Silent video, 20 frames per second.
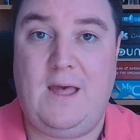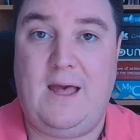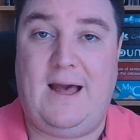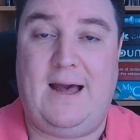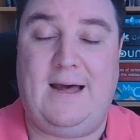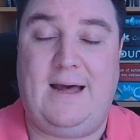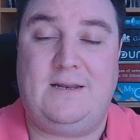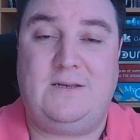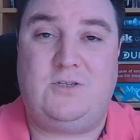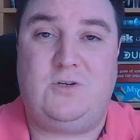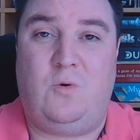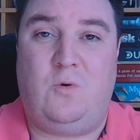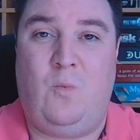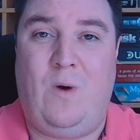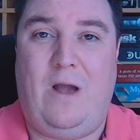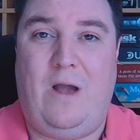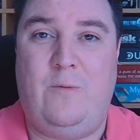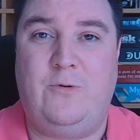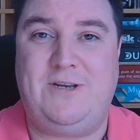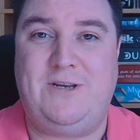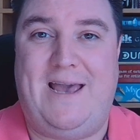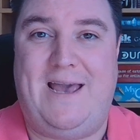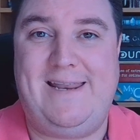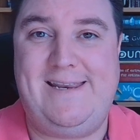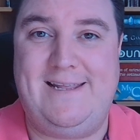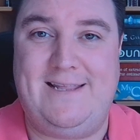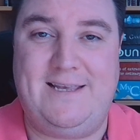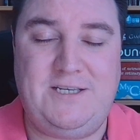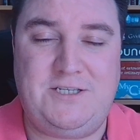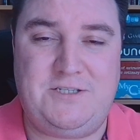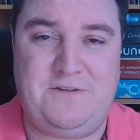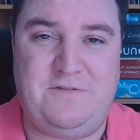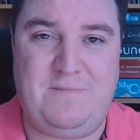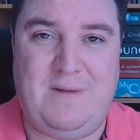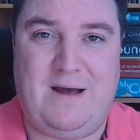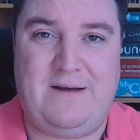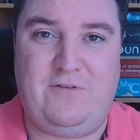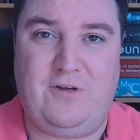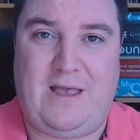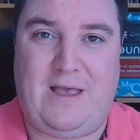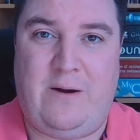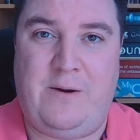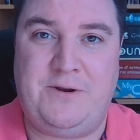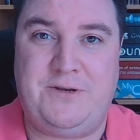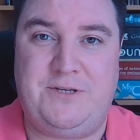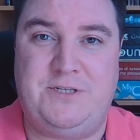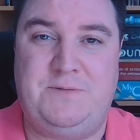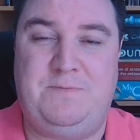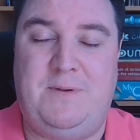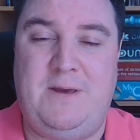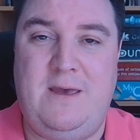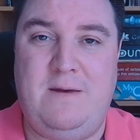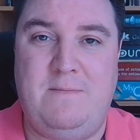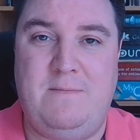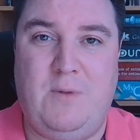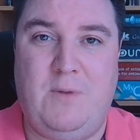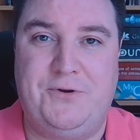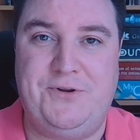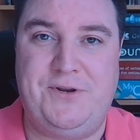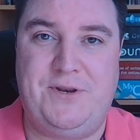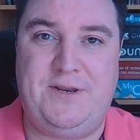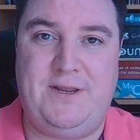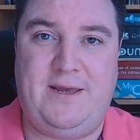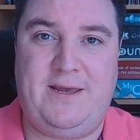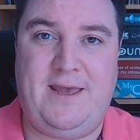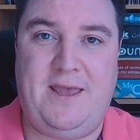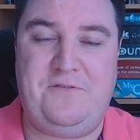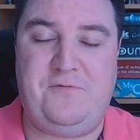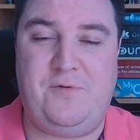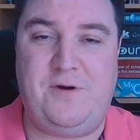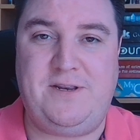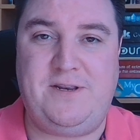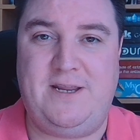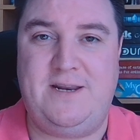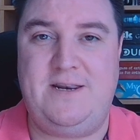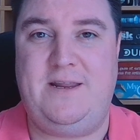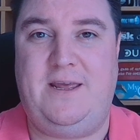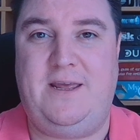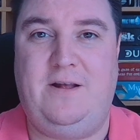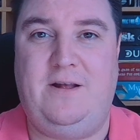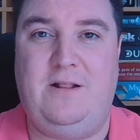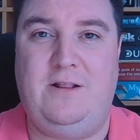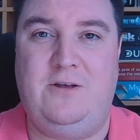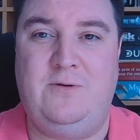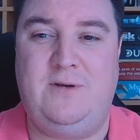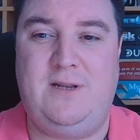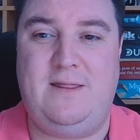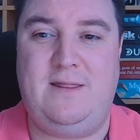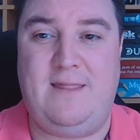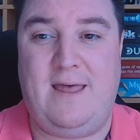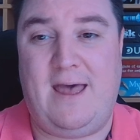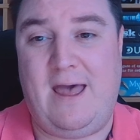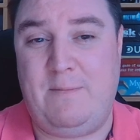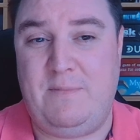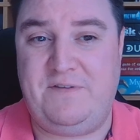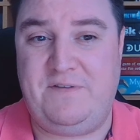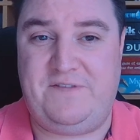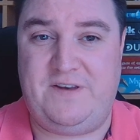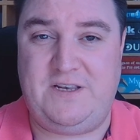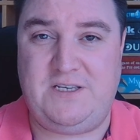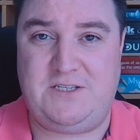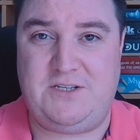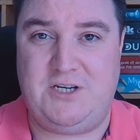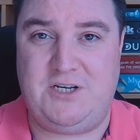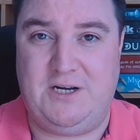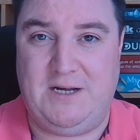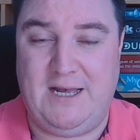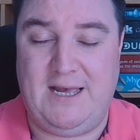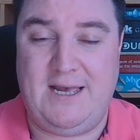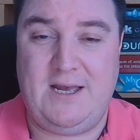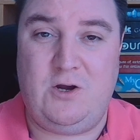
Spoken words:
And where would any list of Marvel characters be in modern day if we didn't include in there Mephisto,